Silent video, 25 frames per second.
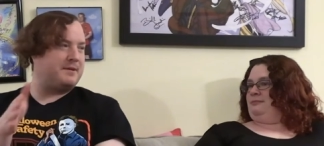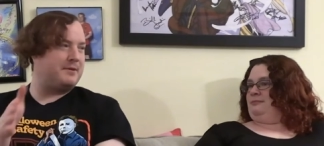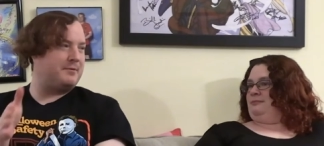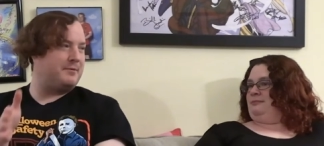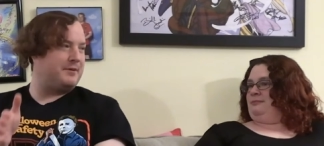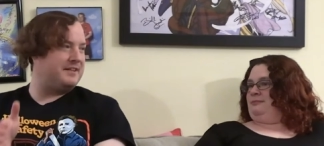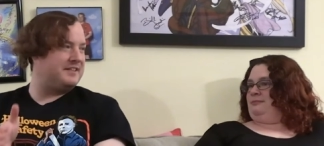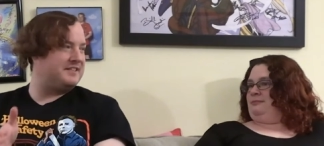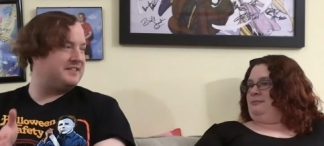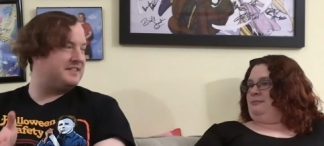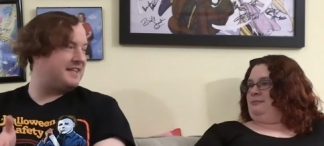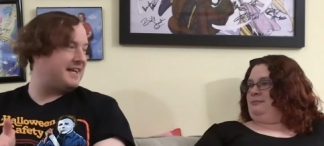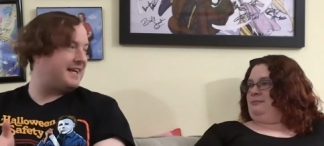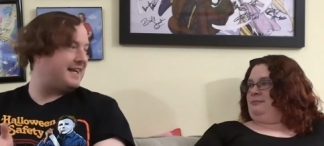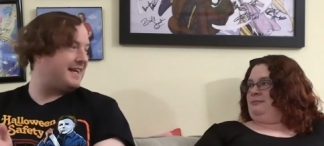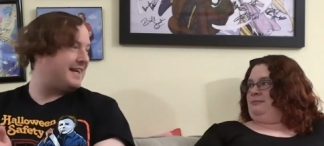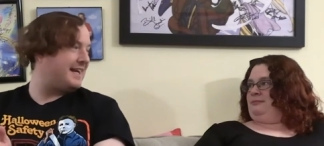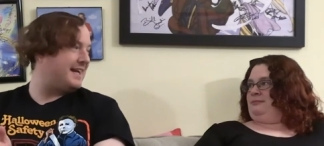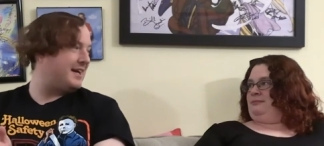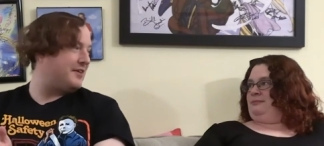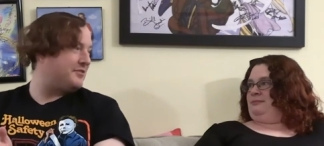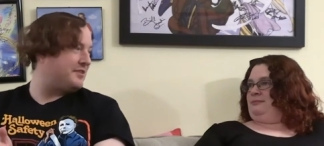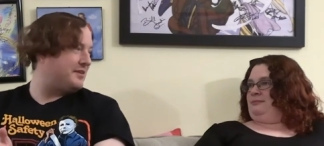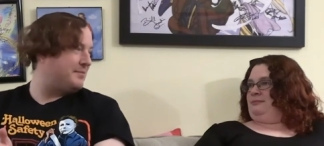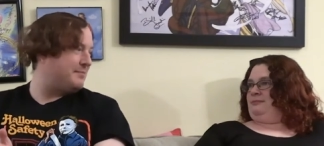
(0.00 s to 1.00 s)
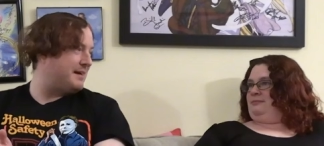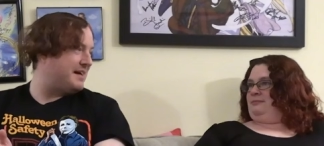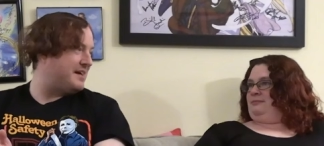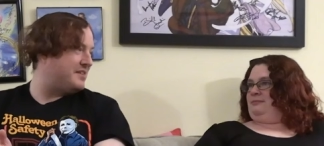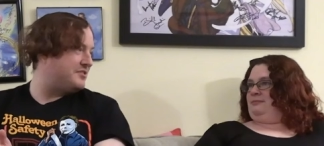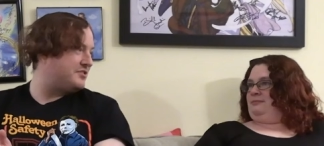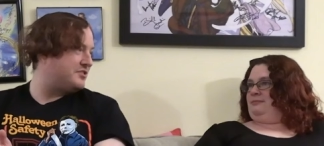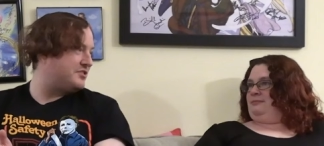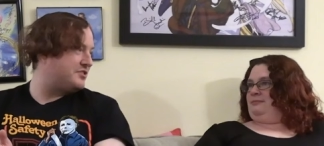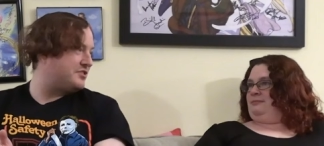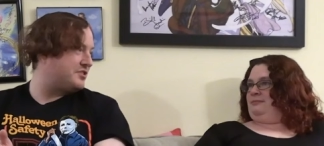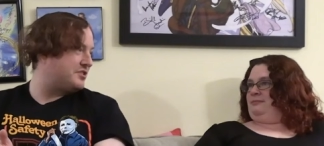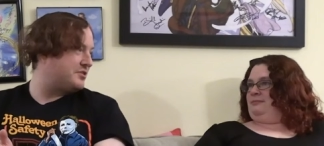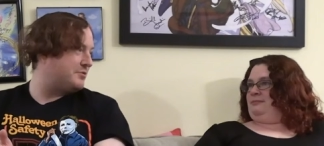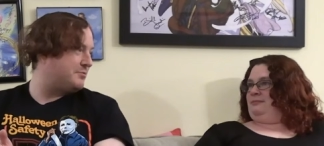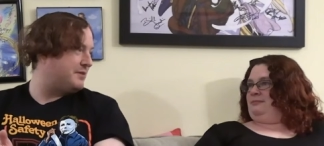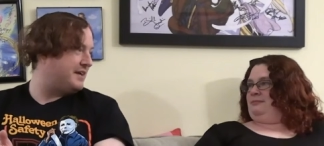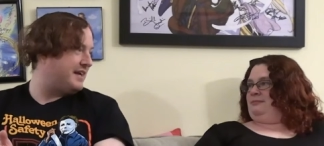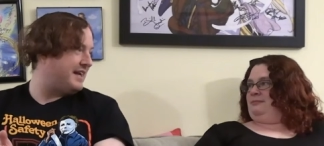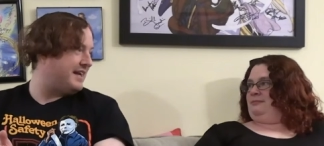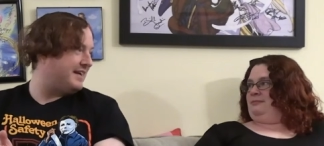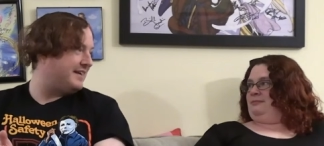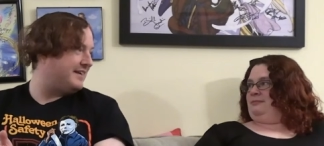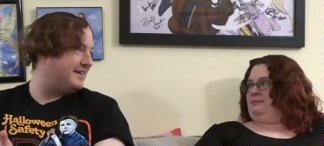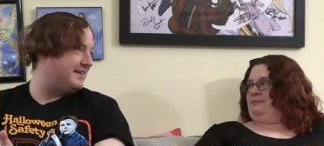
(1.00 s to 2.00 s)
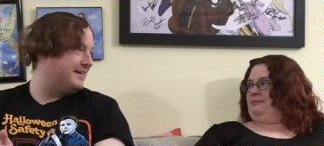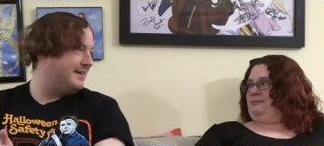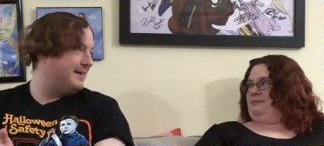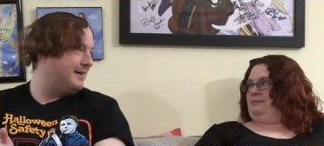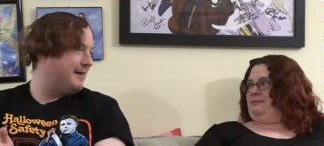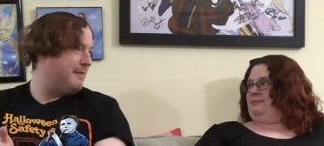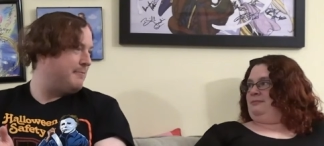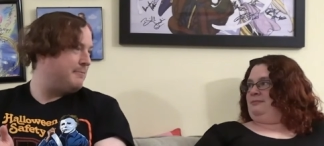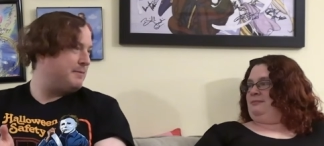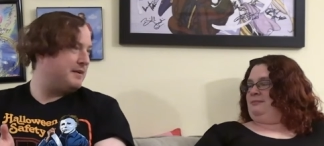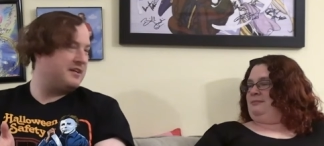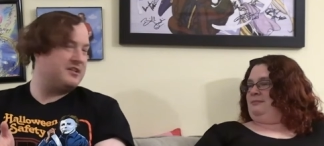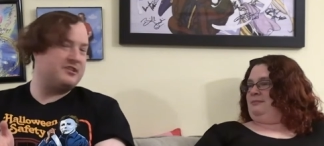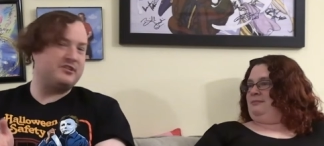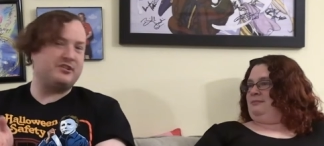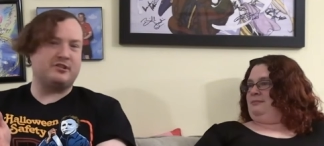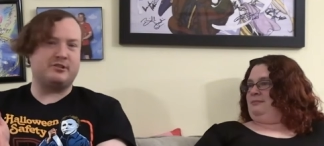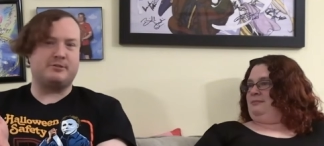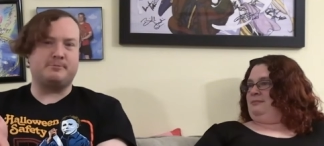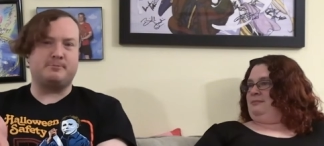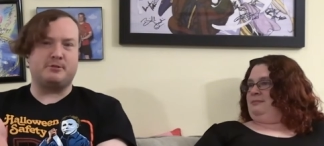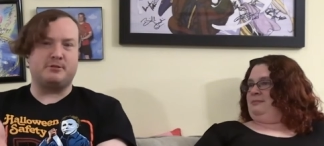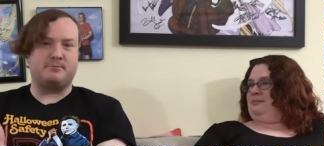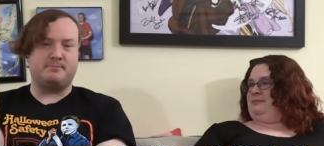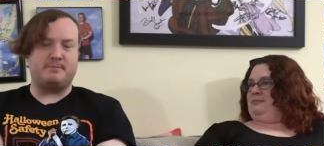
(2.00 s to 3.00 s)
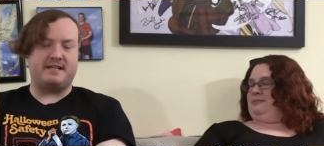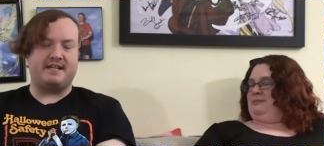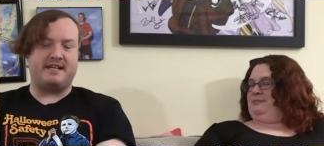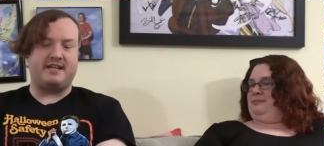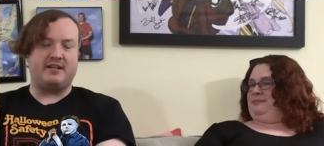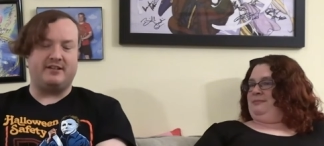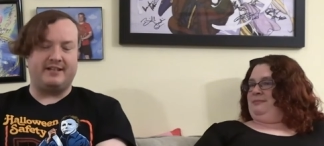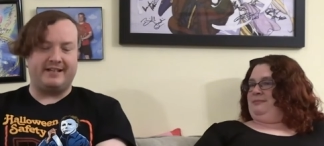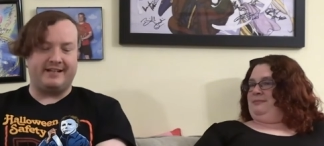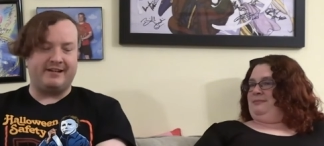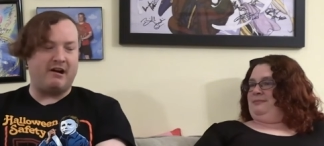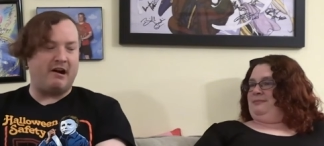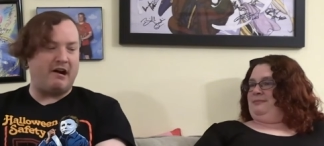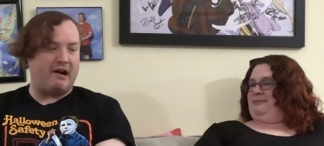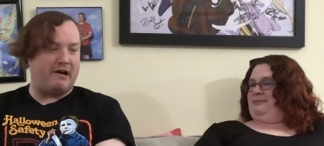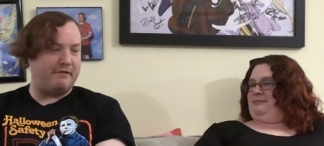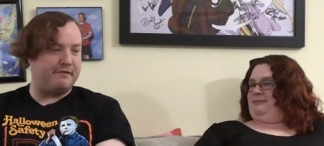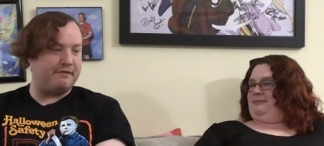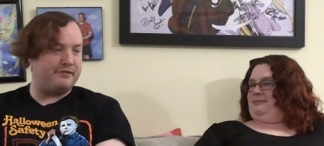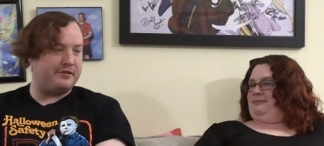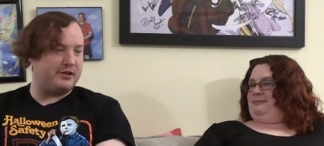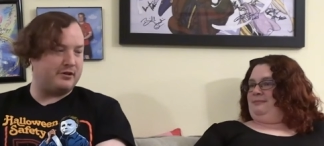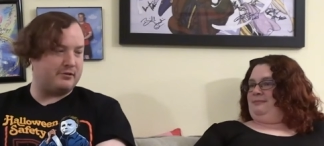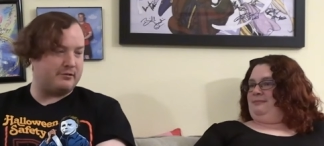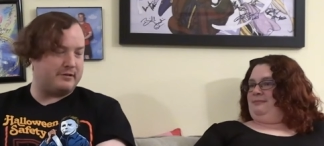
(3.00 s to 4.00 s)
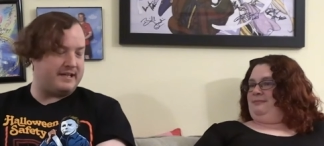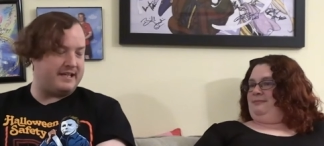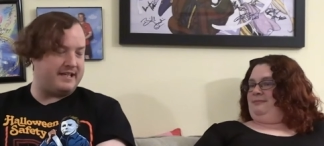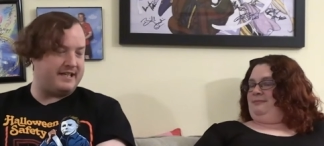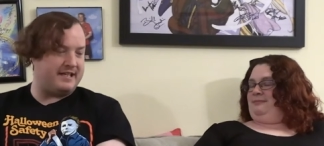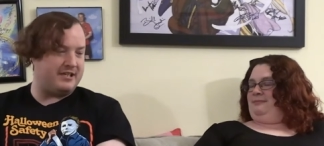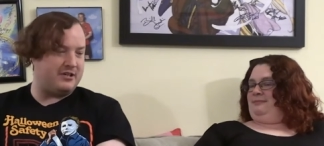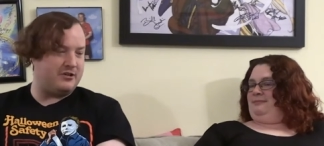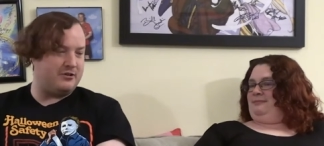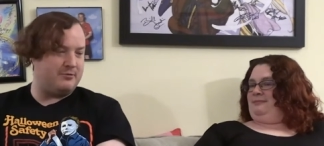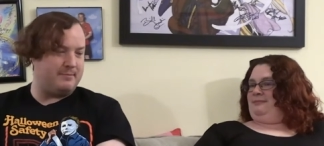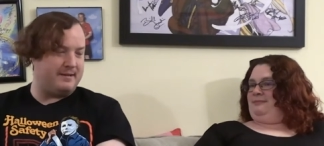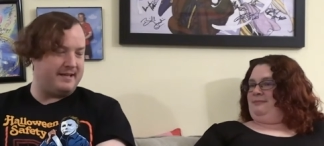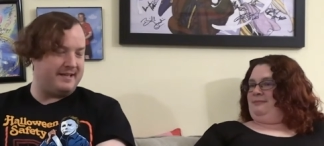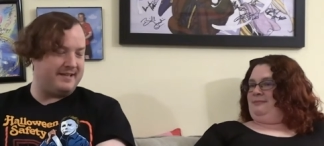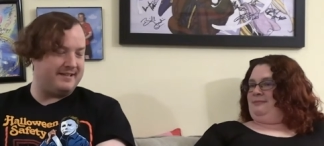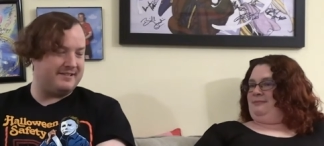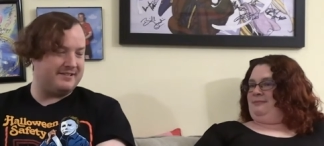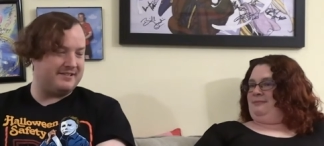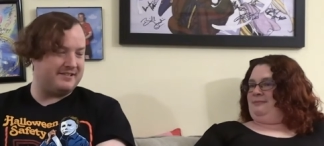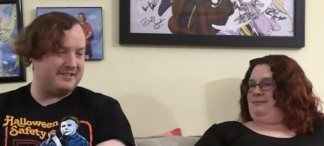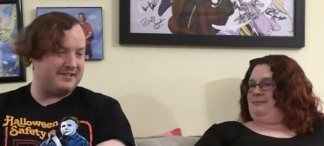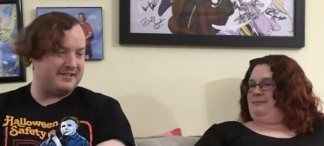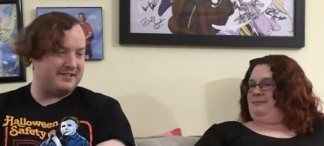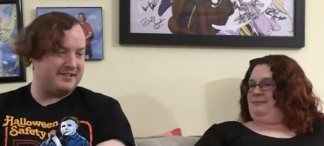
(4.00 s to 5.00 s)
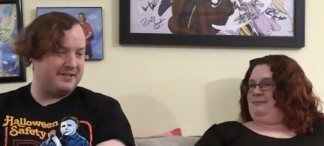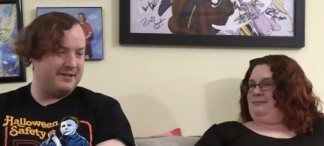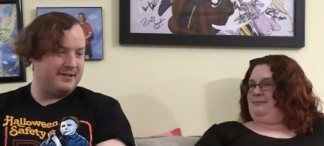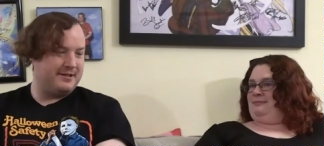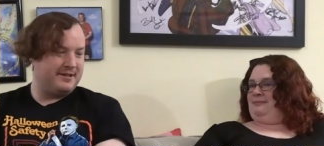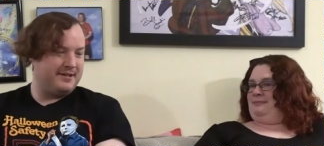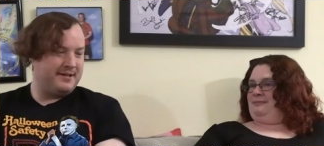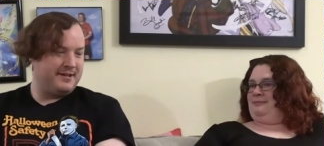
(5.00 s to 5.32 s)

Speaker 1: to be the ones taking out the monsters of the week. Because they're supposed to be killing off the greedy humans.